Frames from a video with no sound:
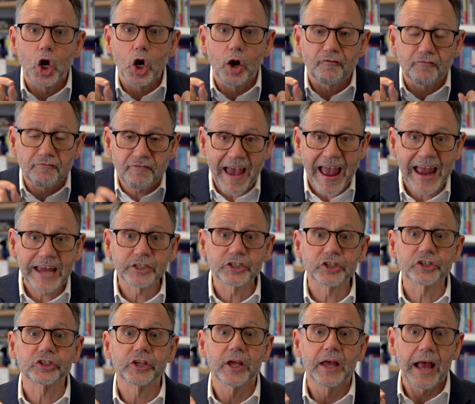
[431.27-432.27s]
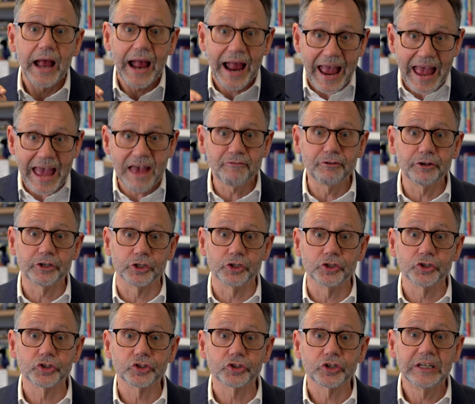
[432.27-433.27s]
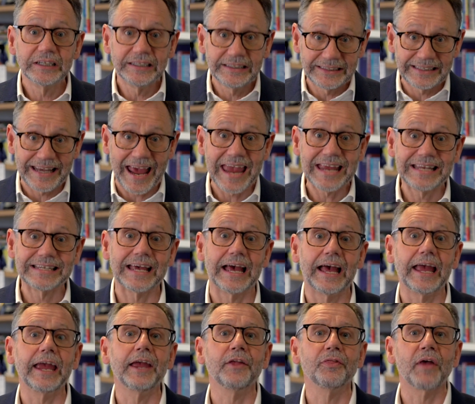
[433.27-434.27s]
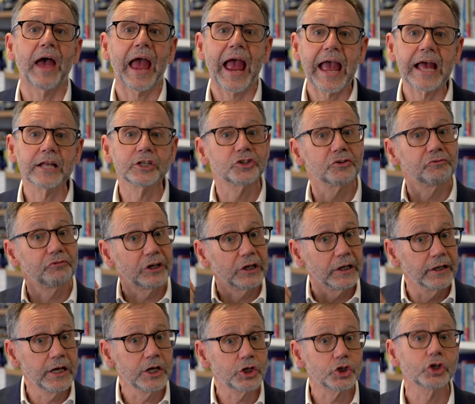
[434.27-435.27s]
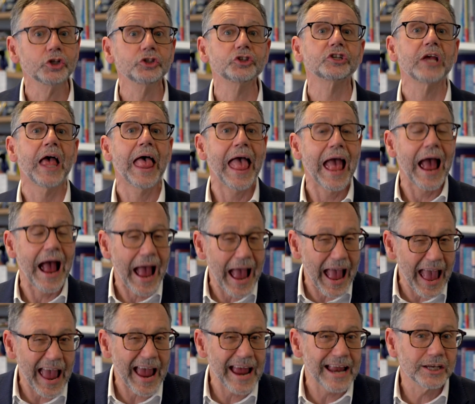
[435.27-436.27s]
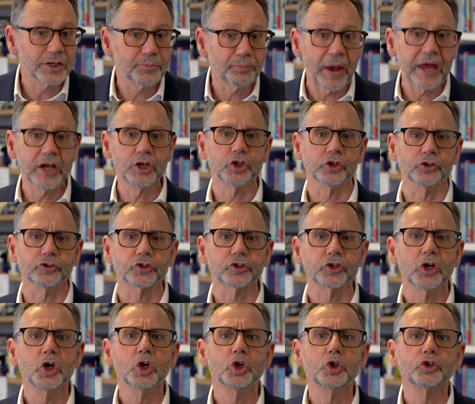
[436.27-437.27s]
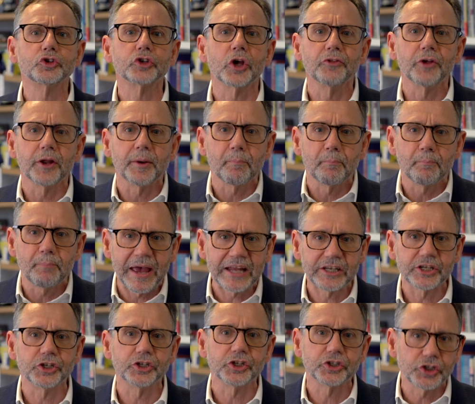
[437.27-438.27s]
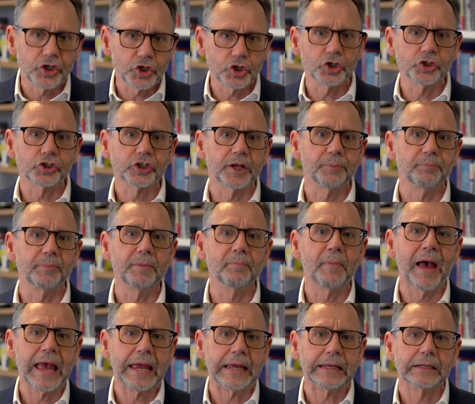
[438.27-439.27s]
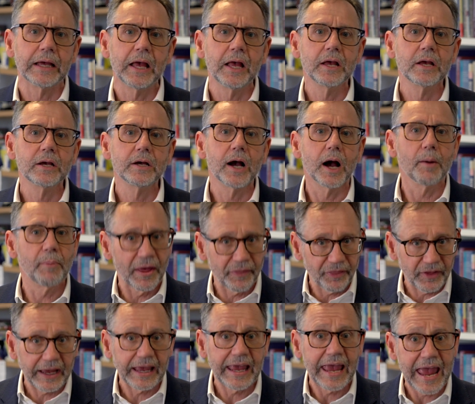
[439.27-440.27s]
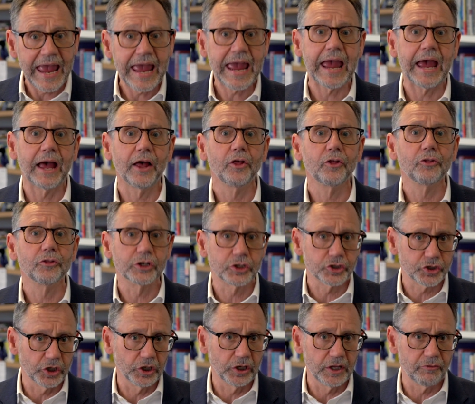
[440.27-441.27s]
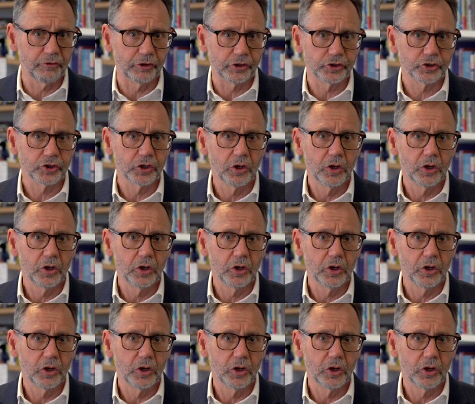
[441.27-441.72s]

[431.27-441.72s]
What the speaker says: facts, evidence, data in the hands of clinicians and patients so that better decisions can be made about the care that's delivered.